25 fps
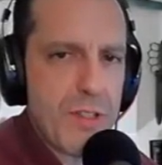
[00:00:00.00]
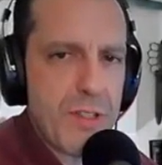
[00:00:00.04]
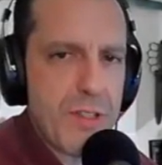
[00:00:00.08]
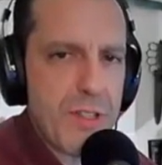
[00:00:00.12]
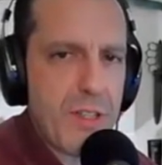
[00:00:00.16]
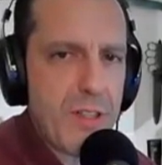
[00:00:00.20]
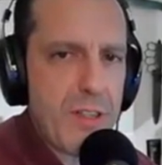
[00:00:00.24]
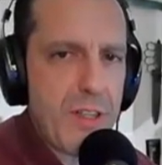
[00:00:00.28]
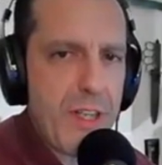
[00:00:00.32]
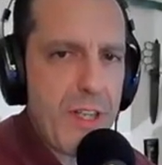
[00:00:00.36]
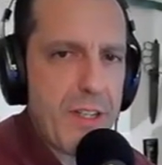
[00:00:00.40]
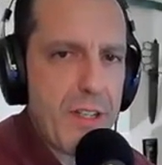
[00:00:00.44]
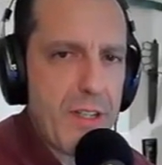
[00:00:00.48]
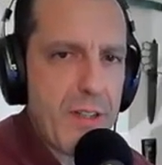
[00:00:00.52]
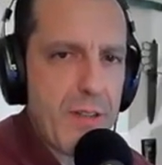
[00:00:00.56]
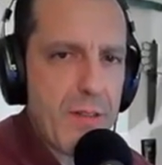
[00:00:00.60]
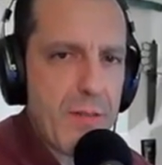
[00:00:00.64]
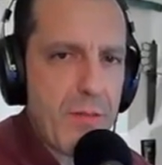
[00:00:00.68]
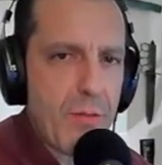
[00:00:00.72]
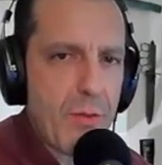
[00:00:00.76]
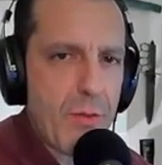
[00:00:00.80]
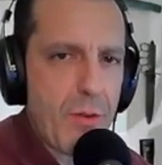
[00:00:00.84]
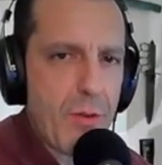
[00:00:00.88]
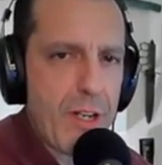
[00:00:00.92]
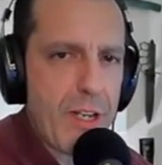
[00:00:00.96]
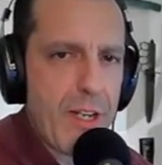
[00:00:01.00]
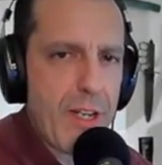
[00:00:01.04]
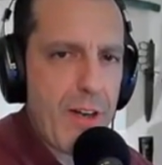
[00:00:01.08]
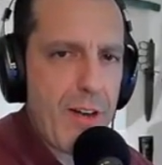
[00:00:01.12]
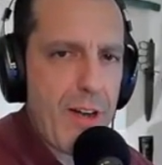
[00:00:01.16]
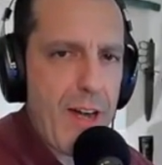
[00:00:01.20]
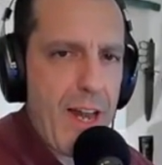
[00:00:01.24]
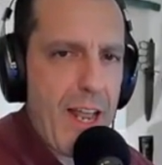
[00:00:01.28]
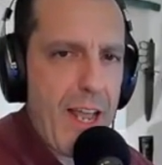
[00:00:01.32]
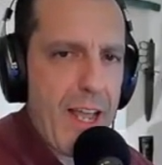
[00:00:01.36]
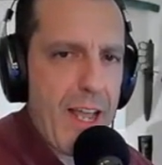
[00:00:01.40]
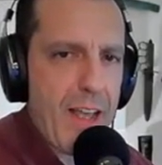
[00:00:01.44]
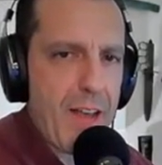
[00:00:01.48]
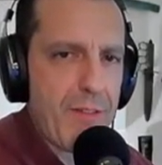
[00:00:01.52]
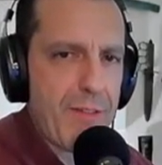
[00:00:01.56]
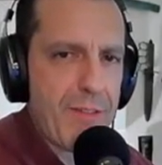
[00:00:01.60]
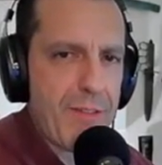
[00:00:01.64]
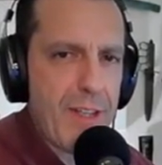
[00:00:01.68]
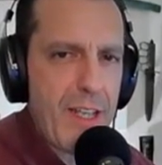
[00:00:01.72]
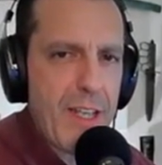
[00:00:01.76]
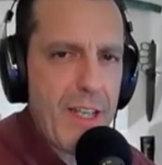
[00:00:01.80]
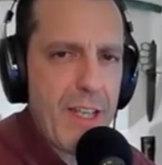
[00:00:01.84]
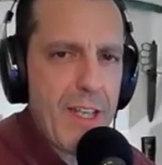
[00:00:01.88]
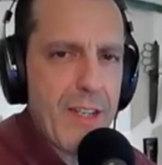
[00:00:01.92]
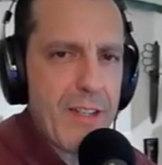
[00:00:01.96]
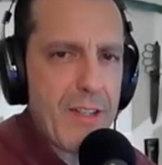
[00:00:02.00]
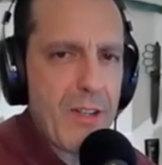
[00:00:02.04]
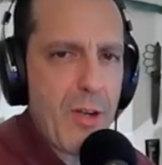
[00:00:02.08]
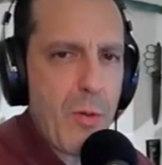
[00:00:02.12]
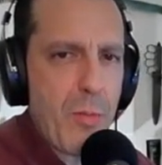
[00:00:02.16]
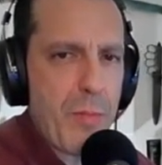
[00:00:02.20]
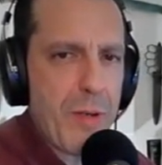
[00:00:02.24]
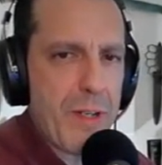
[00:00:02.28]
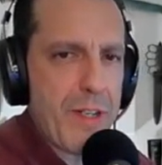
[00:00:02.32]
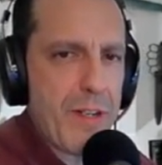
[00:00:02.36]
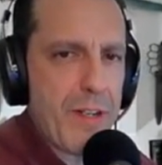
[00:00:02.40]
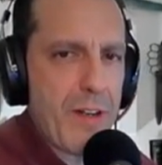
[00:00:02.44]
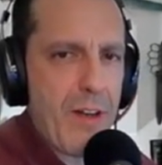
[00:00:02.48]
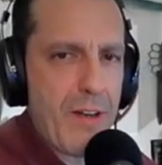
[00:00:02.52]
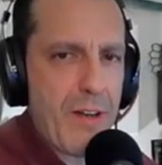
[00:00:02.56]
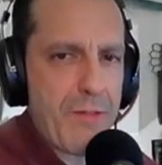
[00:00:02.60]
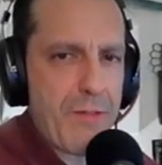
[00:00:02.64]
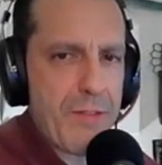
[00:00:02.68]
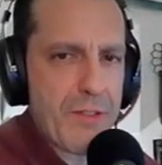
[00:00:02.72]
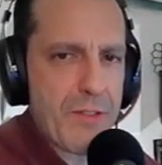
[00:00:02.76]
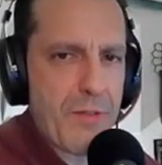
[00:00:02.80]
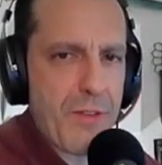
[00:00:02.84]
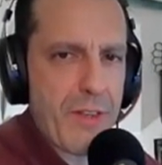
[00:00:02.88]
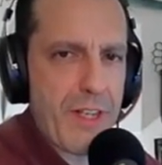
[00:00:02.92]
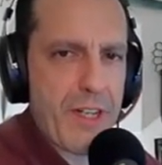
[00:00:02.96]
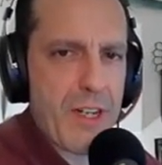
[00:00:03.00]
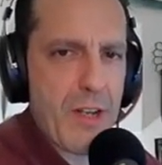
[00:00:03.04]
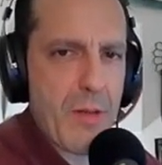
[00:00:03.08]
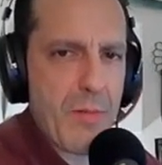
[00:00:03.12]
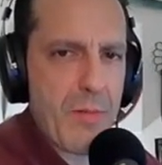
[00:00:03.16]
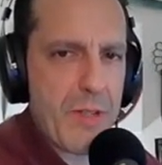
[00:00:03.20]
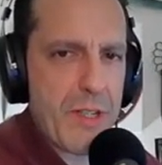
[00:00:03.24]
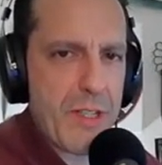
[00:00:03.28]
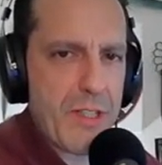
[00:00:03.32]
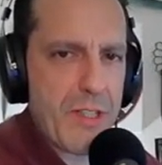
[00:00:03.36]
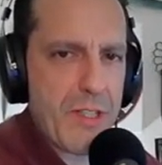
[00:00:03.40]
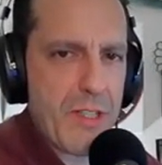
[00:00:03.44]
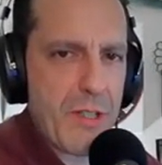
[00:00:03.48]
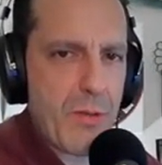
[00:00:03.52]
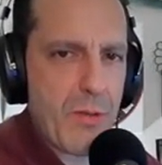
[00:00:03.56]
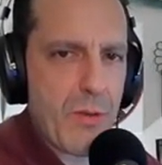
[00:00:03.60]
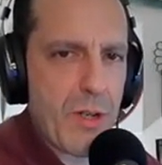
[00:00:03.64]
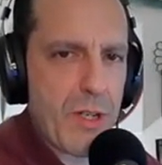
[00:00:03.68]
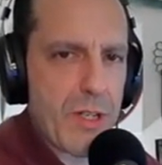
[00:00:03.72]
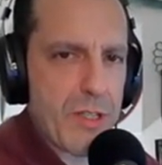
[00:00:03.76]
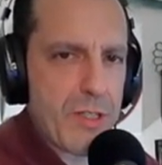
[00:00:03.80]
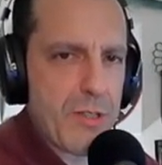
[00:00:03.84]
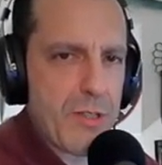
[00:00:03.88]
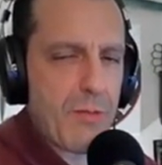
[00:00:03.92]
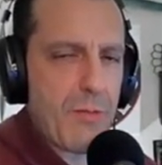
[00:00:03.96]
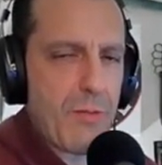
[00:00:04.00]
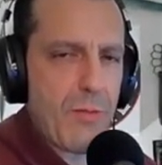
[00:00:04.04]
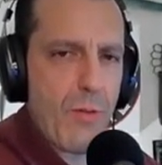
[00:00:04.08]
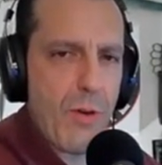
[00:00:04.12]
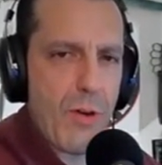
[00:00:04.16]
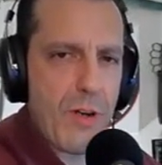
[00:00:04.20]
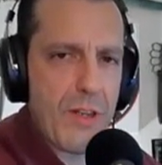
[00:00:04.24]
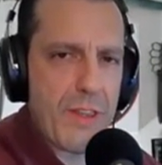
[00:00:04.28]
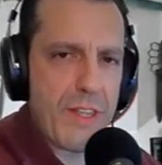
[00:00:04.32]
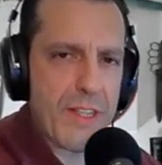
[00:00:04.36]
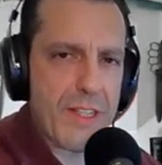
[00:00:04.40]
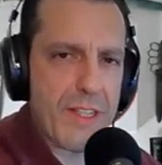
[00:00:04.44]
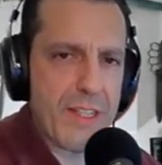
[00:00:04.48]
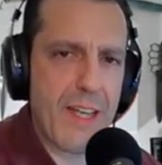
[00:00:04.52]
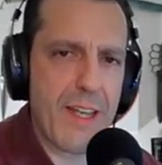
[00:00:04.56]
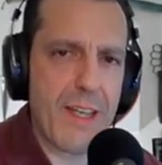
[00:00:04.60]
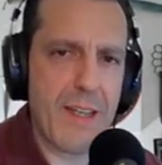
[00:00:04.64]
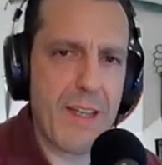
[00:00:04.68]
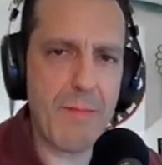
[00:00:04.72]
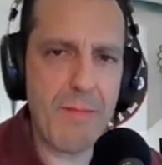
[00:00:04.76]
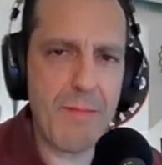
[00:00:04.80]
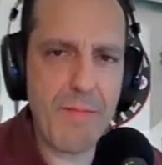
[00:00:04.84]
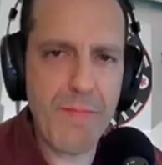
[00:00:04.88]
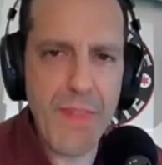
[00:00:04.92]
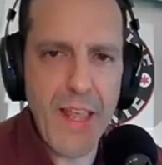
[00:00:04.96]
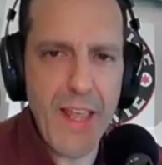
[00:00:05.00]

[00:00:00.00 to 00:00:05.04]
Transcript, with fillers: to London for a year and a half to open an office for the company she worked for at the time.